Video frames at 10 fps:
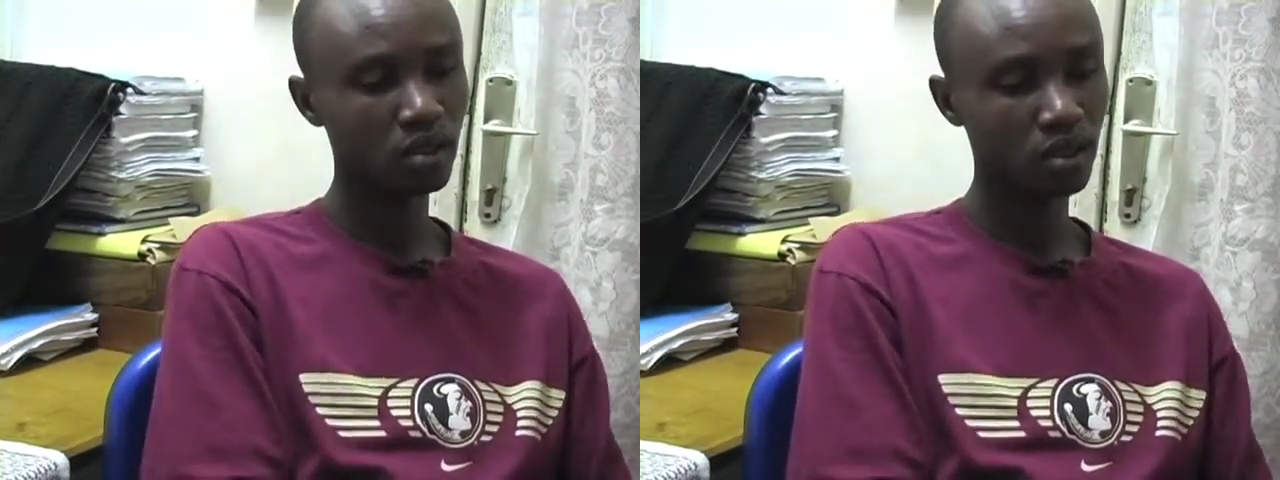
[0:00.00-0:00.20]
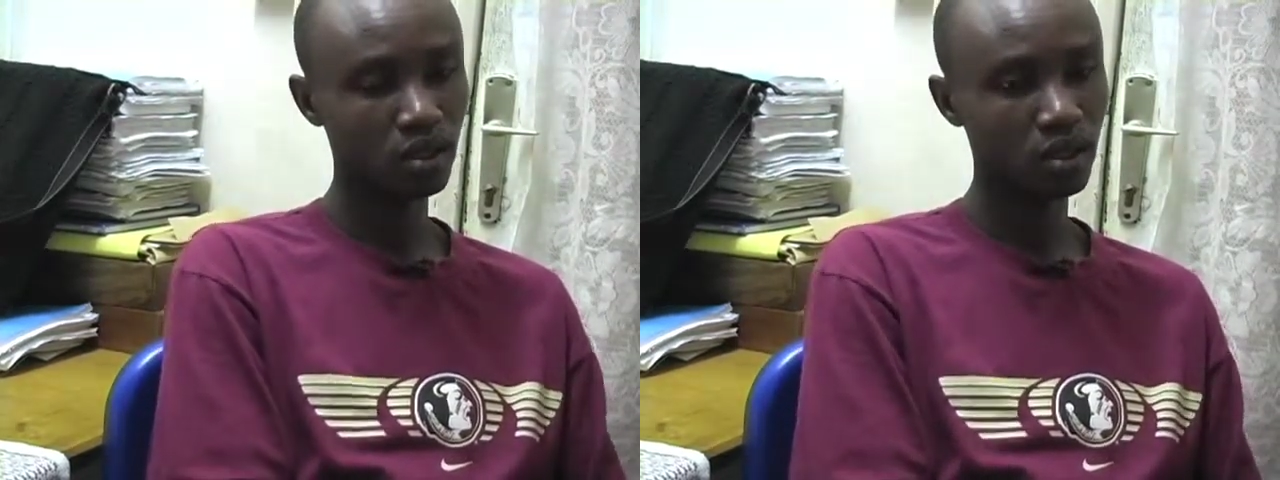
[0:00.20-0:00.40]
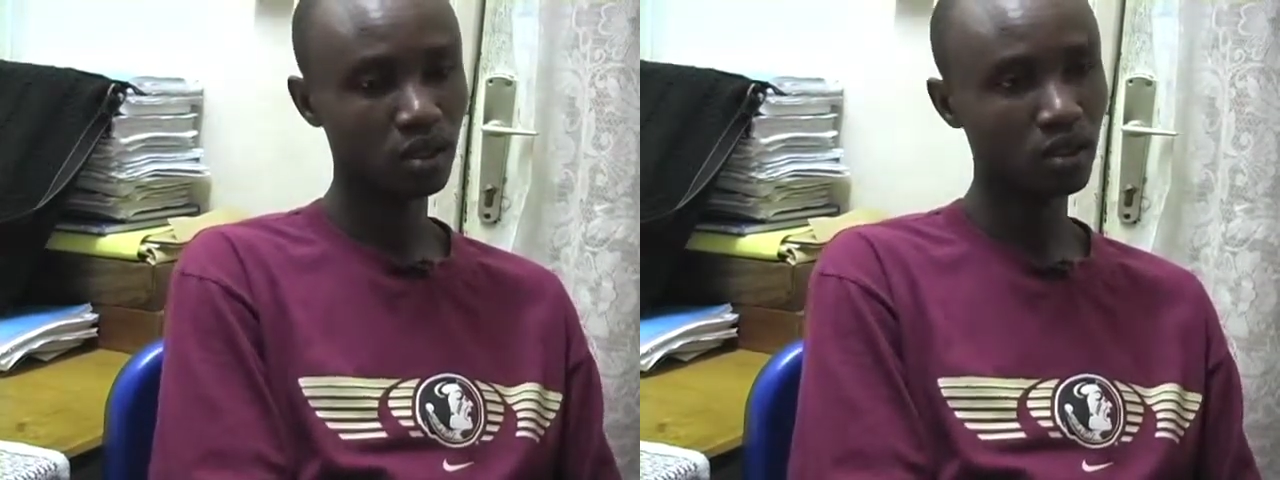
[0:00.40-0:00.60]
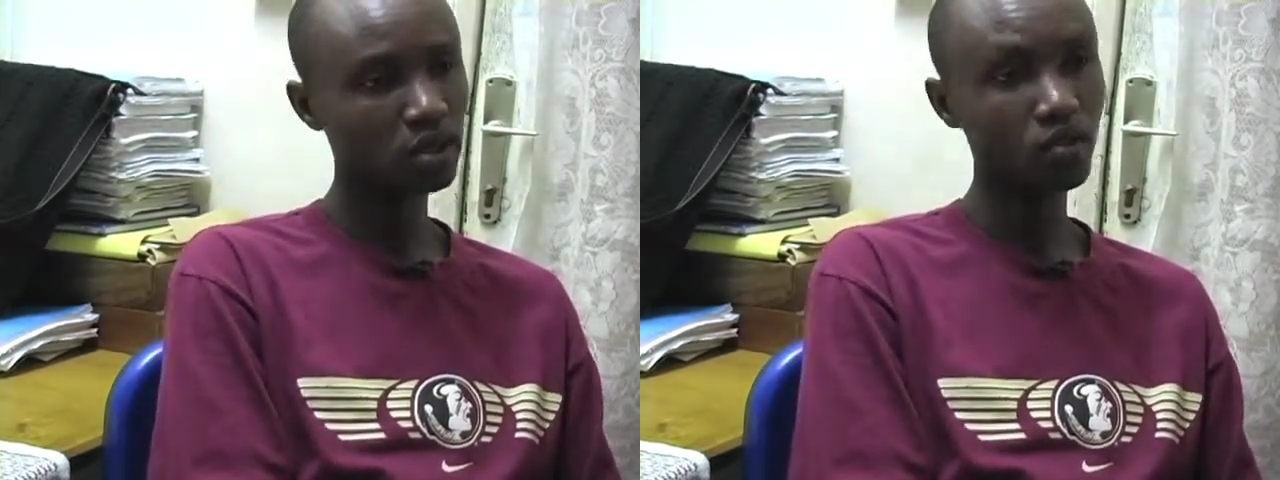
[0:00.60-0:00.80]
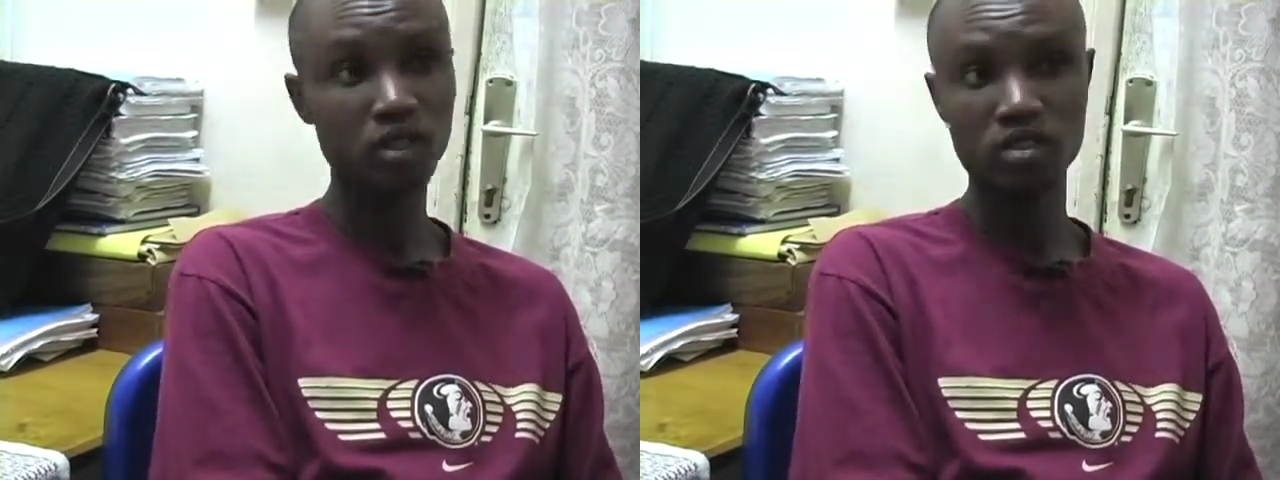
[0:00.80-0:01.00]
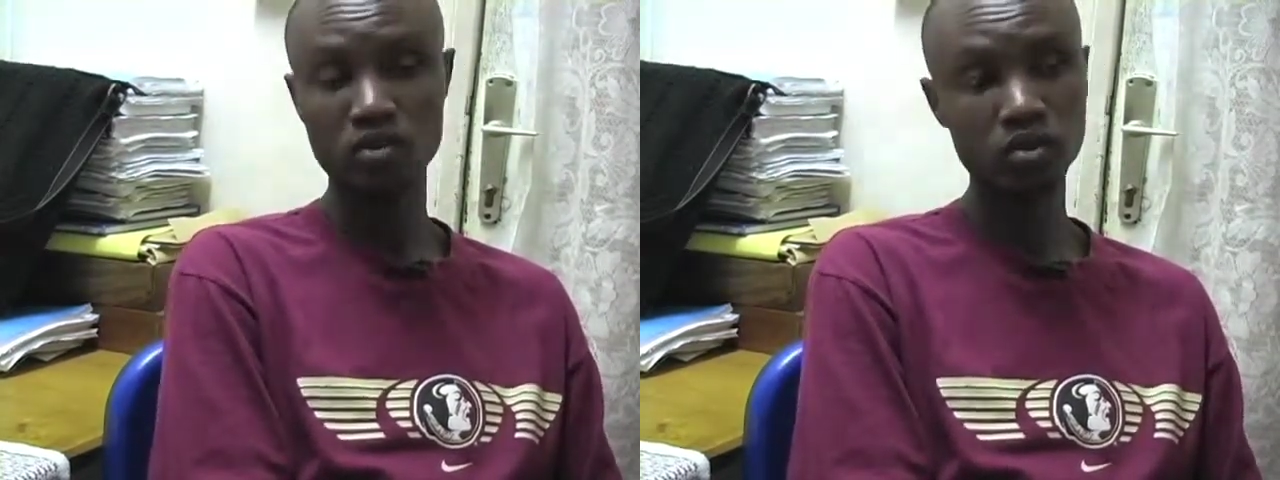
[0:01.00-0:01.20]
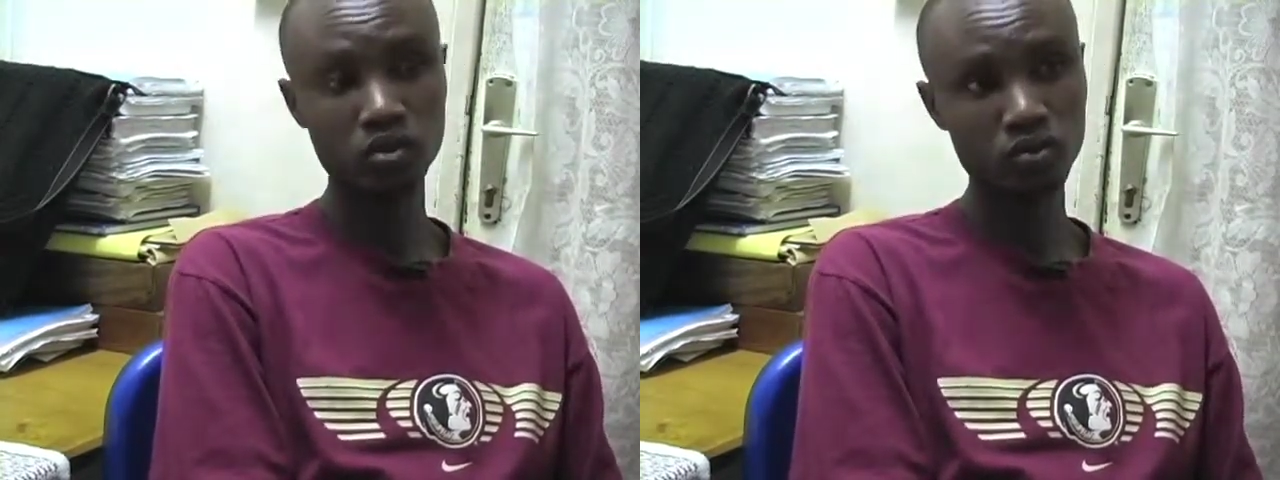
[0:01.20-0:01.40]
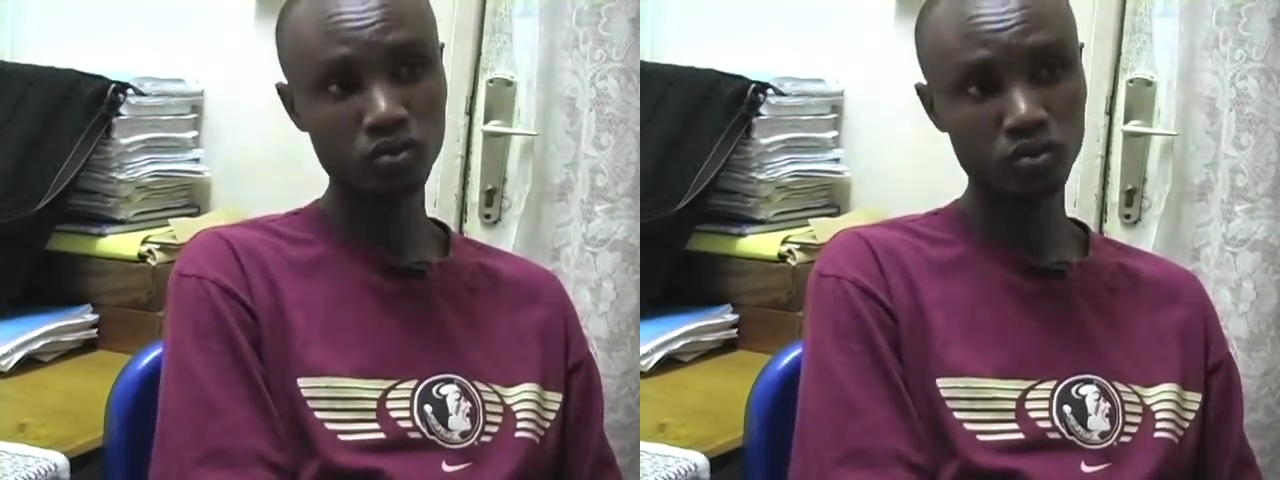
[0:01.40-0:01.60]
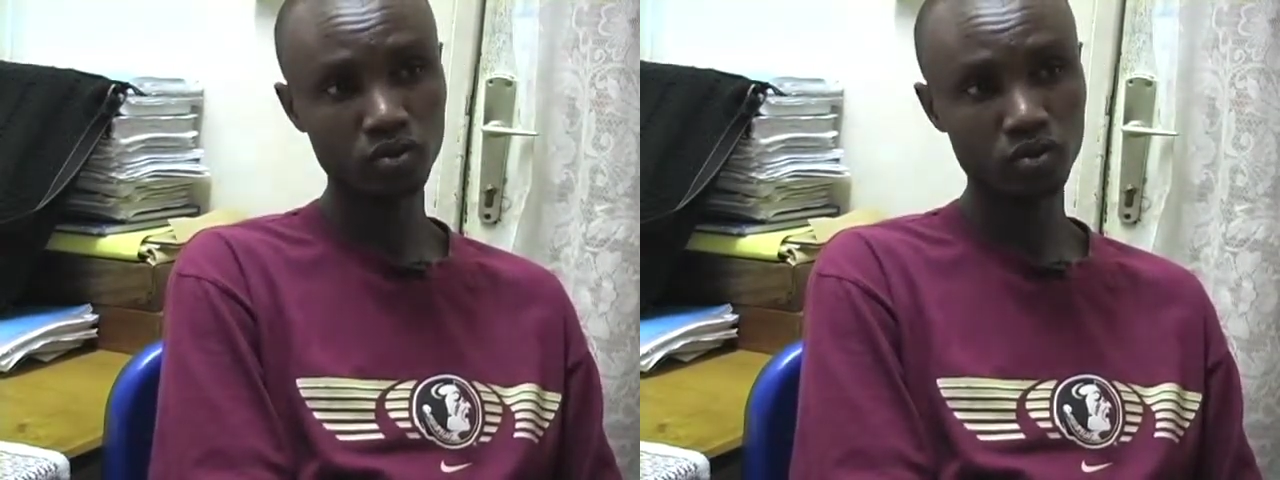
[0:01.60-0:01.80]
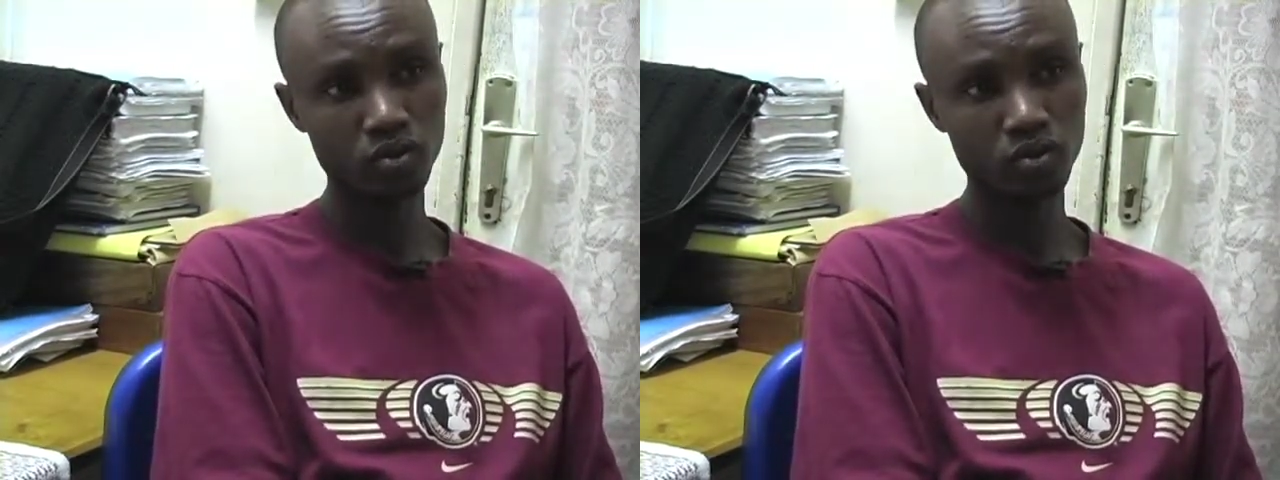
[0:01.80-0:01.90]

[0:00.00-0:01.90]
it was not good.